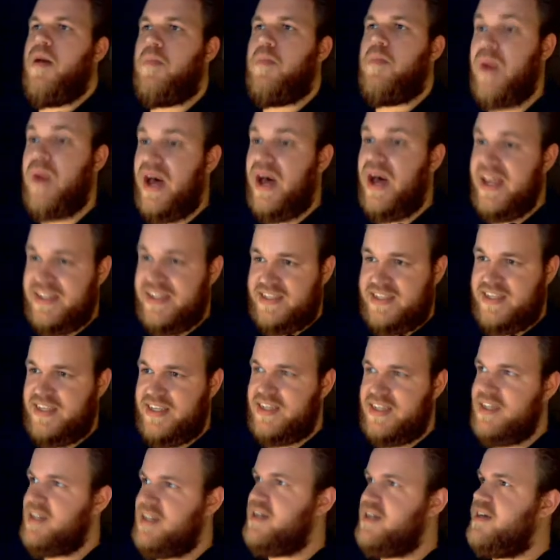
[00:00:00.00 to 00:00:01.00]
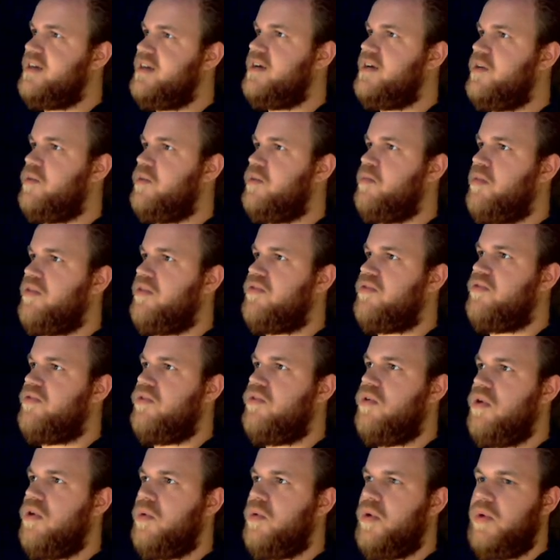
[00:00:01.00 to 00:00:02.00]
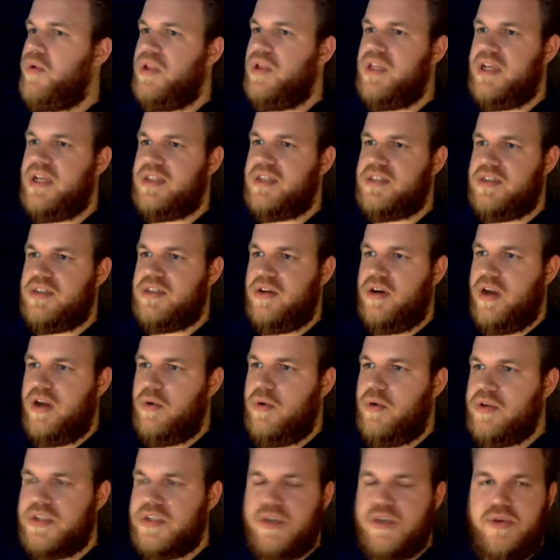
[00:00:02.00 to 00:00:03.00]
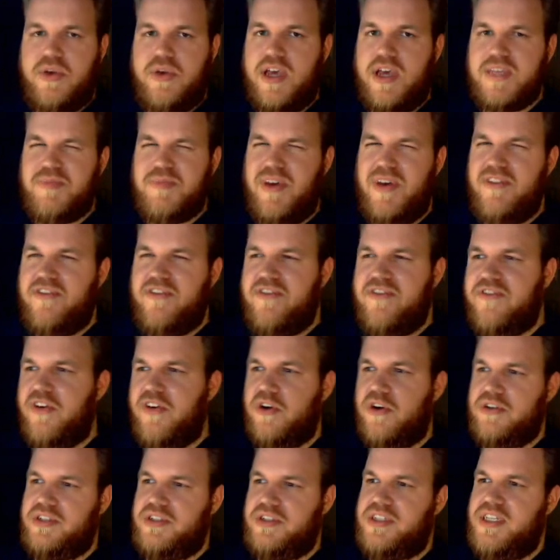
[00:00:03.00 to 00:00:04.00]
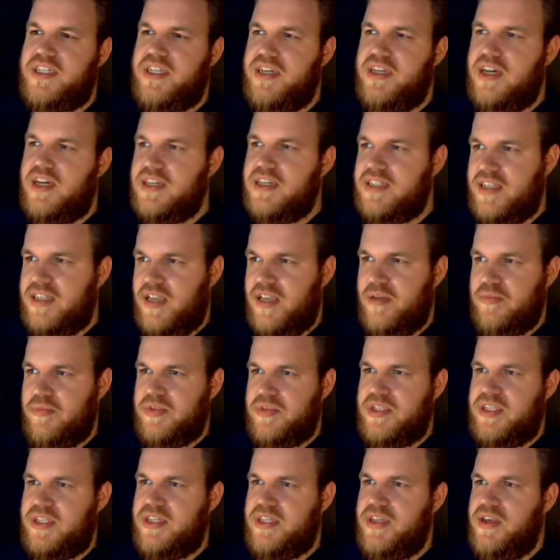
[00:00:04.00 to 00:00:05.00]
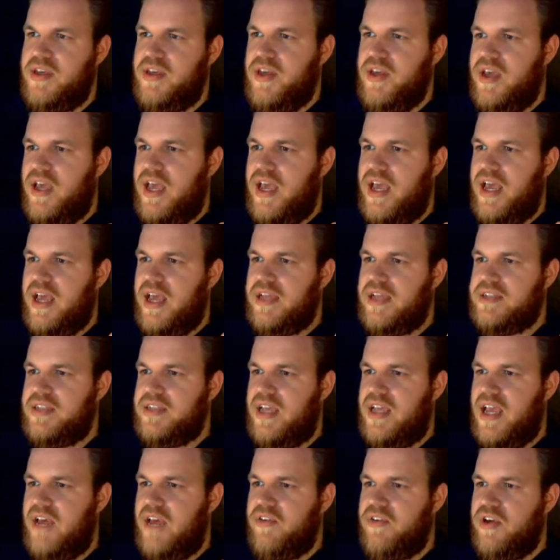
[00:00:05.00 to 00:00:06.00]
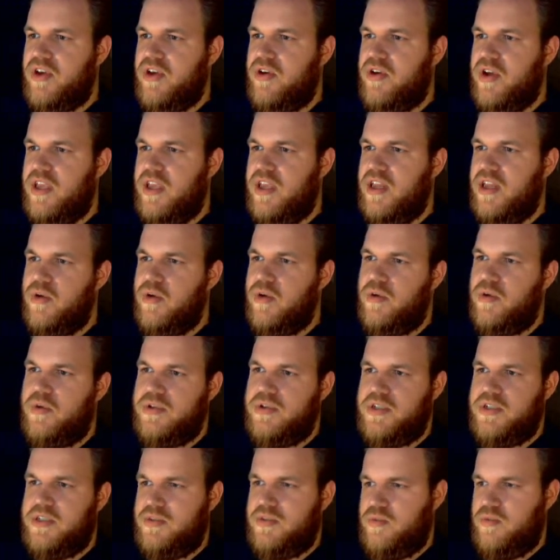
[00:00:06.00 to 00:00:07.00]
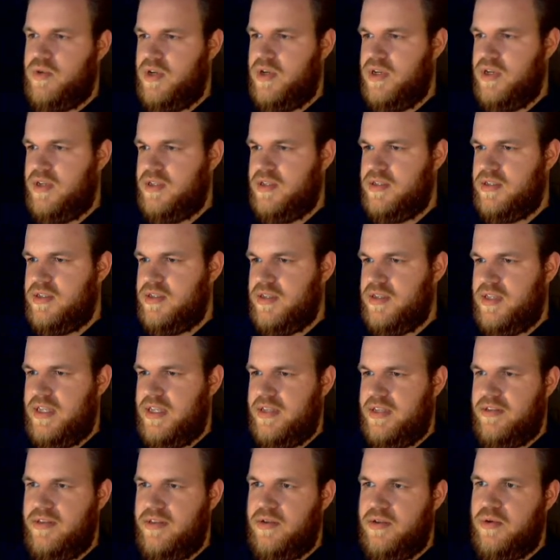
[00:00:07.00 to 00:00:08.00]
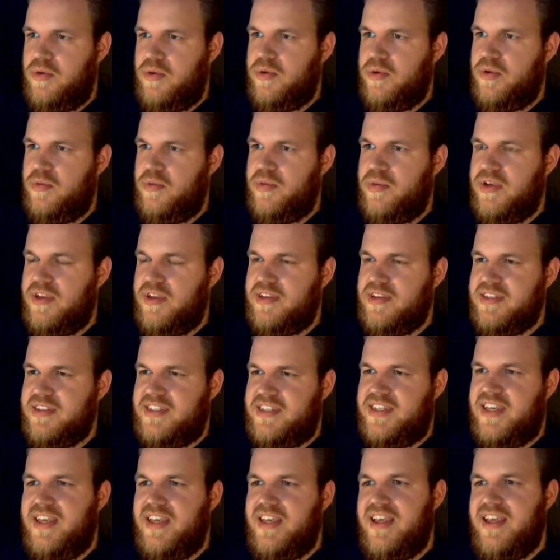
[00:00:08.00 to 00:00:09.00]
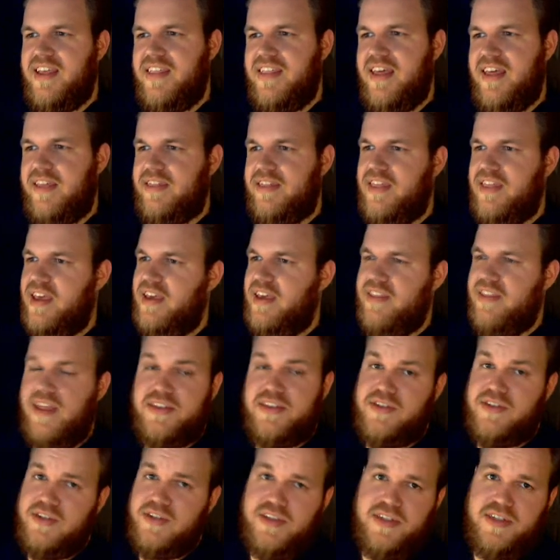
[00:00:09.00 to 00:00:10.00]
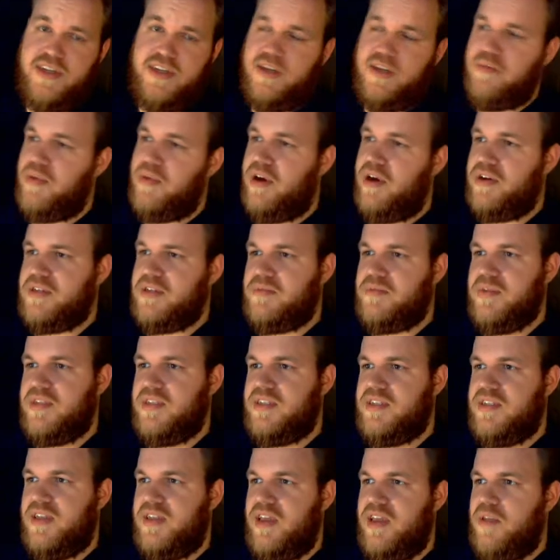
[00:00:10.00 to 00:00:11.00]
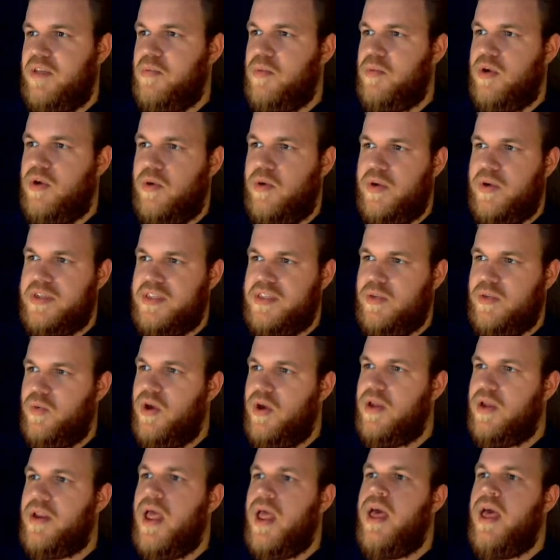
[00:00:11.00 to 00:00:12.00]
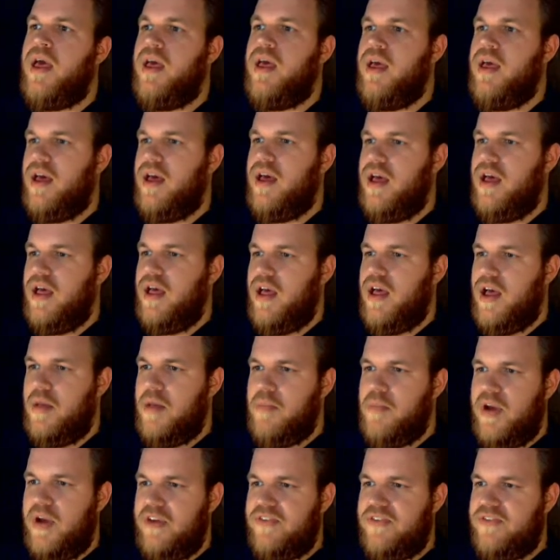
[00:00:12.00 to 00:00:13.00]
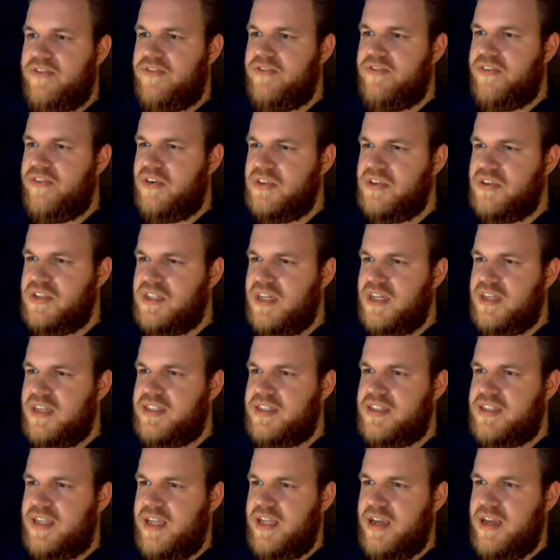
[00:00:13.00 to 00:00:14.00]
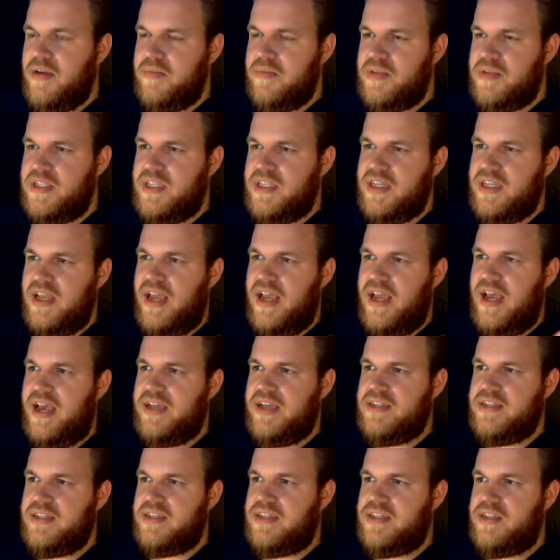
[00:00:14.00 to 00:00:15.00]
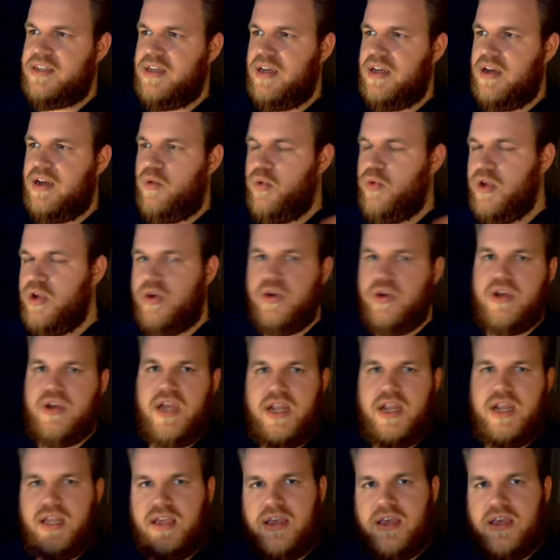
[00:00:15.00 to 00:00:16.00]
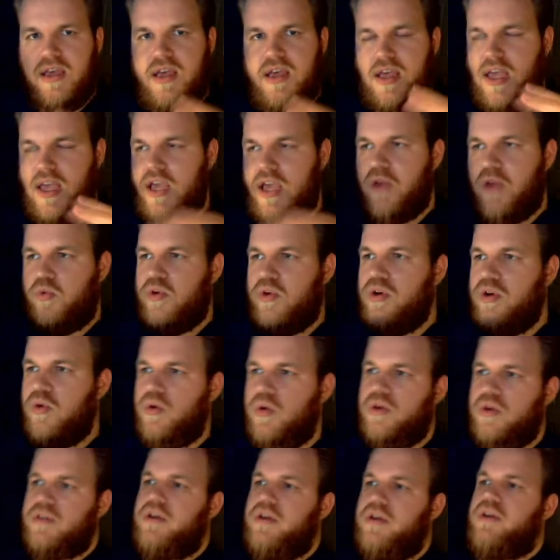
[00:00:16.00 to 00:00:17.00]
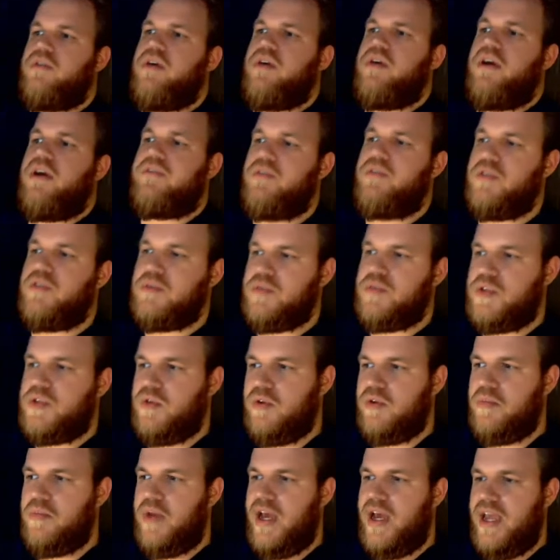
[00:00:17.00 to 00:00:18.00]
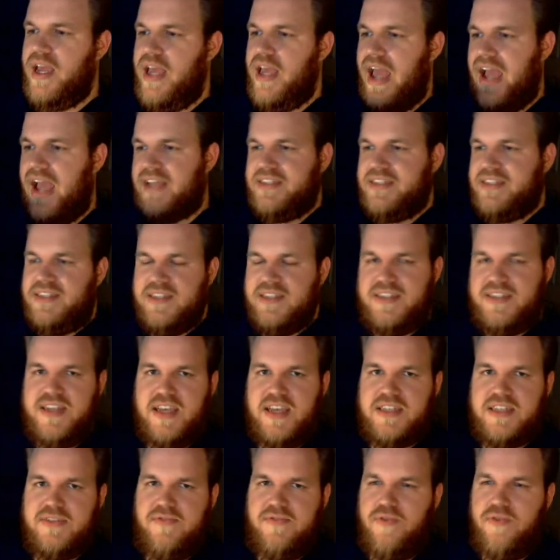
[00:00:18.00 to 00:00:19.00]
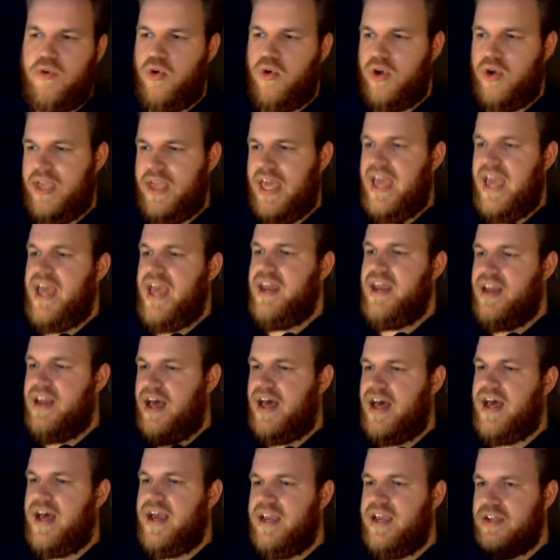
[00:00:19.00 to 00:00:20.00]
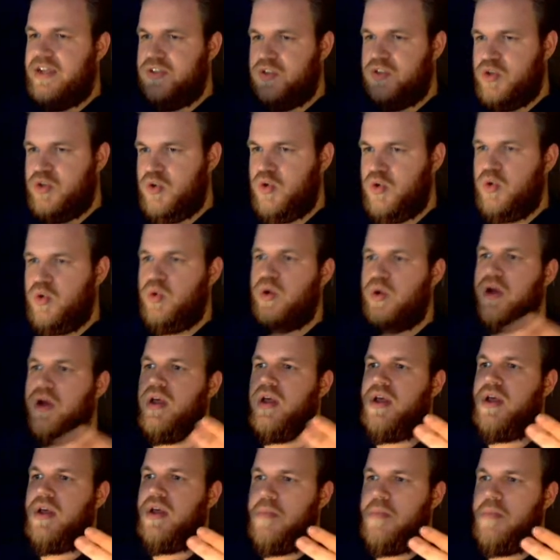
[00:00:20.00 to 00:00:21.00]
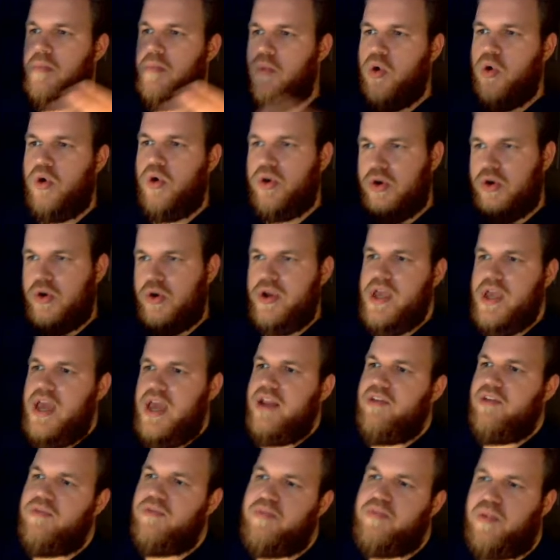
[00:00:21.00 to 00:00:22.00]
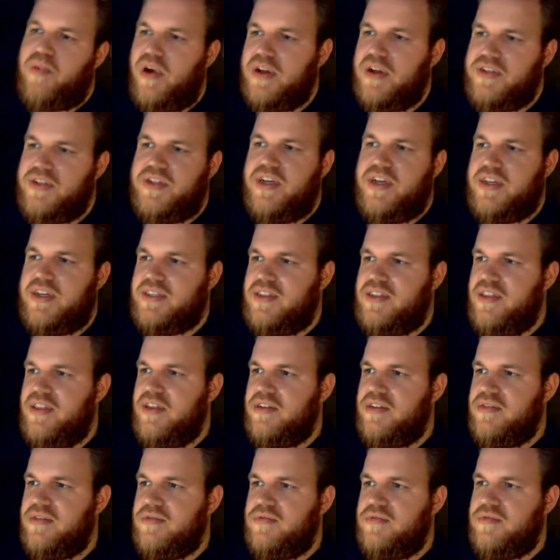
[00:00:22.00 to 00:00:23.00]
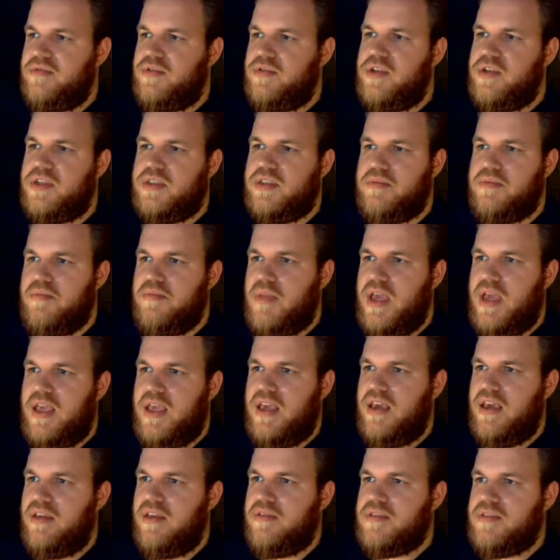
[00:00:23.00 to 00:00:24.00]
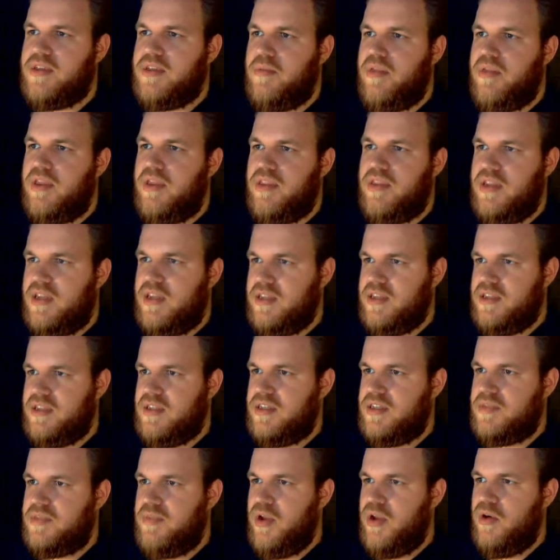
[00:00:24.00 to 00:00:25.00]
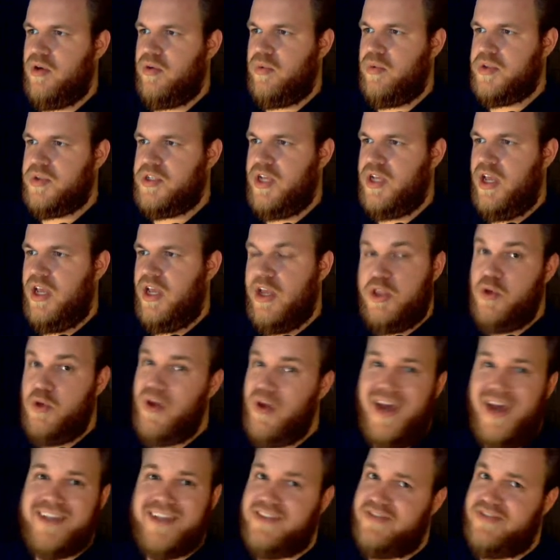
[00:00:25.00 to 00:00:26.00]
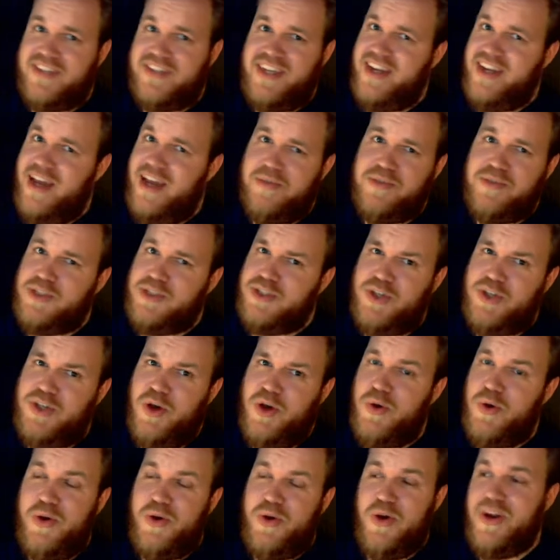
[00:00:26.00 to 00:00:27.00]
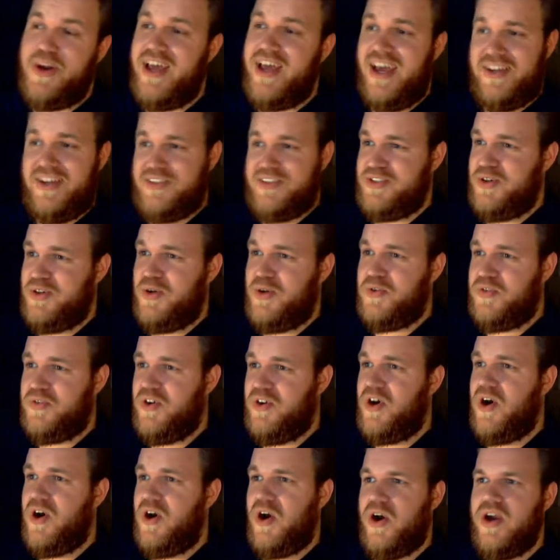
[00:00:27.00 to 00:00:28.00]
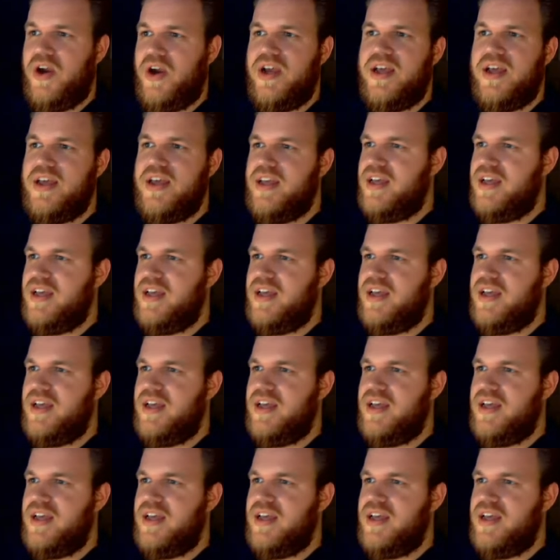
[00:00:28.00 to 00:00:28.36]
But before we really get started, I want to show you guys my first attempt at having you know what, we're gonna delete the Hooter because that's just an embarrassment in more ways than one. My first attempt at recreating a real-world aircraft. It was sort of my acid test for, can I do more creative projects than just making something that doesn't explode, which you guys have seen I'm so good at so far.